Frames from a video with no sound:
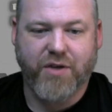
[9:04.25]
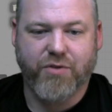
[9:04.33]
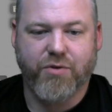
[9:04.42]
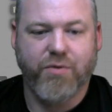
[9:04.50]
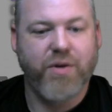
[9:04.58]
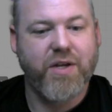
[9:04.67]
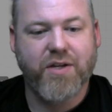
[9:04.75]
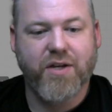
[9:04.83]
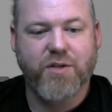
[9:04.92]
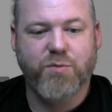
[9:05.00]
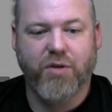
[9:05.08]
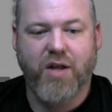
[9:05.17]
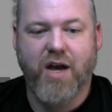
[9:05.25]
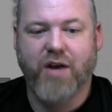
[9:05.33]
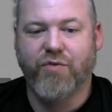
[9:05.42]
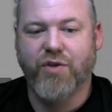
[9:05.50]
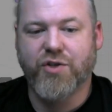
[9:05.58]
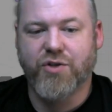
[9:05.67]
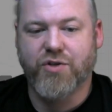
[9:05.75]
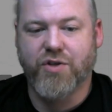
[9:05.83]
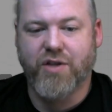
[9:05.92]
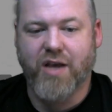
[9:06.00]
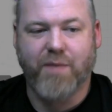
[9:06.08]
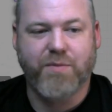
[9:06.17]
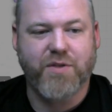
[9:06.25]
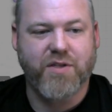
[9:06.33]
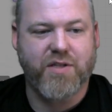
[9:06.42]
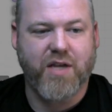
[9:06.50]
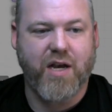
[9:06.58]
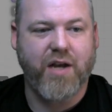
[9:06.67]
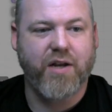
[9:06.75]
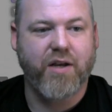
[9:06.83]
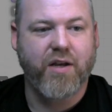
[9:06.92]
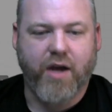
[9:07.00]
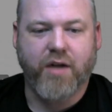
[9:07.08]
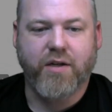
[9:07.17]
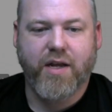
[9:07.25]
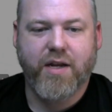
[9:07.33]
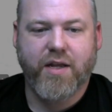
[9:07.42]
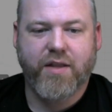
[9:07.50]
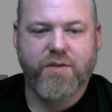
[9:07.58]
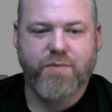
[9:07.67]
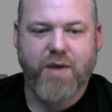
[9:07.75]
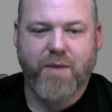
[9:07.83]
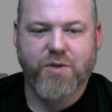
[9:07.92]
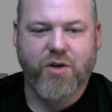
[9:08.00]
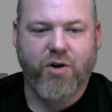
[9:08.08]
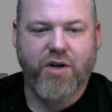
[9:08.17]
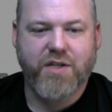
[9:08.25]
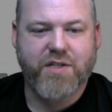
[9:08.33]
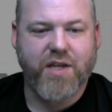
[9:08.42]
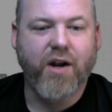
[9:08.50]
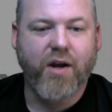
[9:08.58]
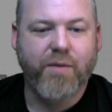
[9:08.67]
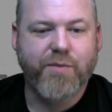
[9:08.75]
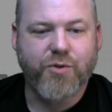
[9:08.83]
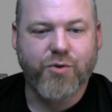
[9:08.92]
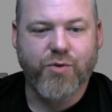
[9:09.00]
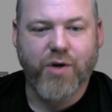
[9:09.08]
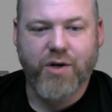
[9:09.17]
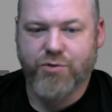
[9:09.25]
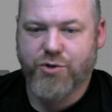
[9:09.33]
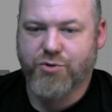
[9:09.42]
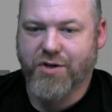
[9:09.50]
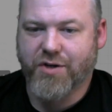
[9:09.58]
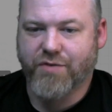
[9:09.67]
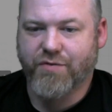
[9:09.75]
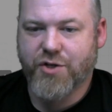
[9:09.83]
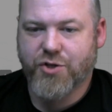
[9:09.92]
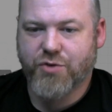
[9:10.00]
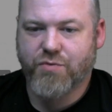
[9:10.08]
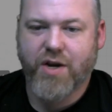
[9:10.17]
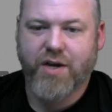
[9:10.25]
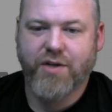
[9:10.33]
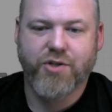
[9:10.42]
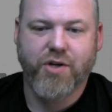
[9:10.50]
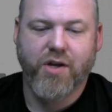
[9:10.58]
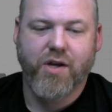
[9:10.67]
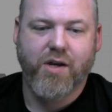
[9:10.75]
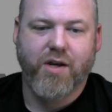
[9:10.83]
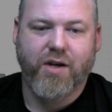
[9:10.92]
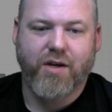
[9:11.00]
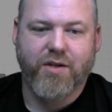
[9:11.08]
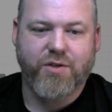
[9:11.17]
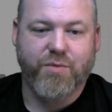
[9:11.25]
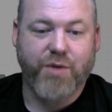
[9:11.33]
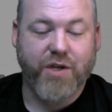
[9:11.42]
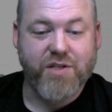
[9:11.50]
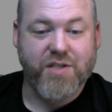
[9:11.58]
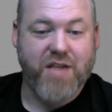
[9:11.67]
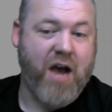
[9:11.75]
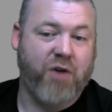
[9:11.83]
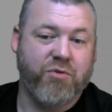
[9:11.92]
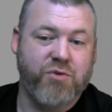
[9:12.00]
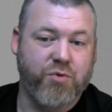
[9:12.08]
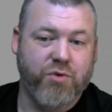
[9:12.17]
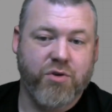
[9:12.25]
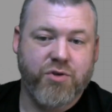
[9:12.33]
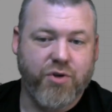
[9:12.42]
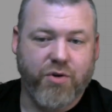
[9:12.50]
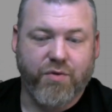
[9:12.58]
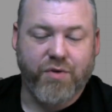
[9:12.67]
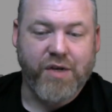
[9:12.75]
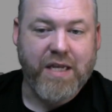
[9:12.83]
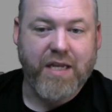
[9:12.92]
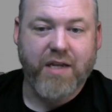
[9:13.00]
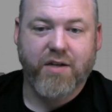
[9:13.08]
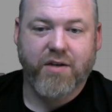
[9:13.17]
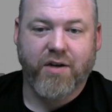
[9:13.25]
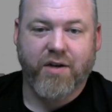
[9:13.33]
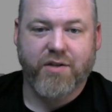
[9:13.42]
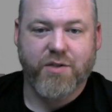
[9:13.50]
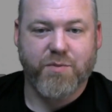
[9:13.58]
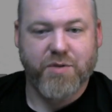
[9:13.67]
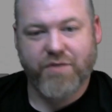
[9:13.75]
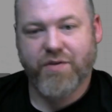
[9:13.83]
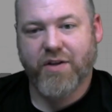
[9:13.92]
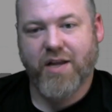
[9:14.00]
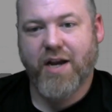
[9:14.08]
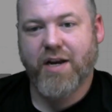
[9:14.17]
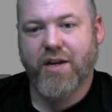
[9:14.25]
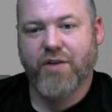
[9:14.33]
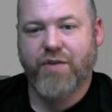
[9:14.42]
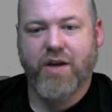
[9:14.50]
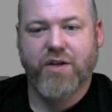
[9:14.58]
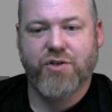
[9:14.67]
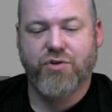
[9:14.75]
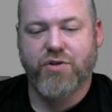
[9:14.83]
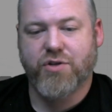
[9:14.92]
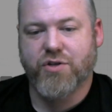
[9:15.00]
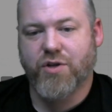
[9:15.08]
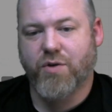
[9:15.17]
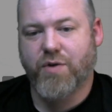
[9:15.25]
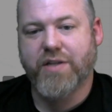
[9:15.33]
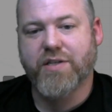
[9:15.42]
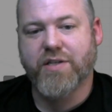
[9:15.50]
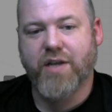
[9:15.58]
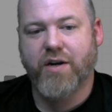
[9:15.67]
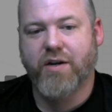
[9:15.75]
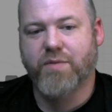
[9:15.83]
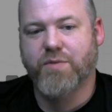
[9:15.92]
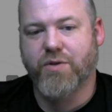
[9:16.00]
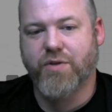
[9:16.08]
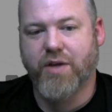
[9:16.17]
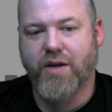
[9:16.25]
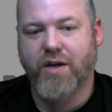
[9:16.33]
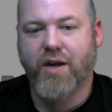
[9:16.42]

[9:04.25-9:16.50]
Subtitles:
through, it does block vision to the opposite side. And lighting in this map is already set up to unrestricted vision range. So because it's outdoors, you don't need specific lighting effects. You can just go ahead and set it up so that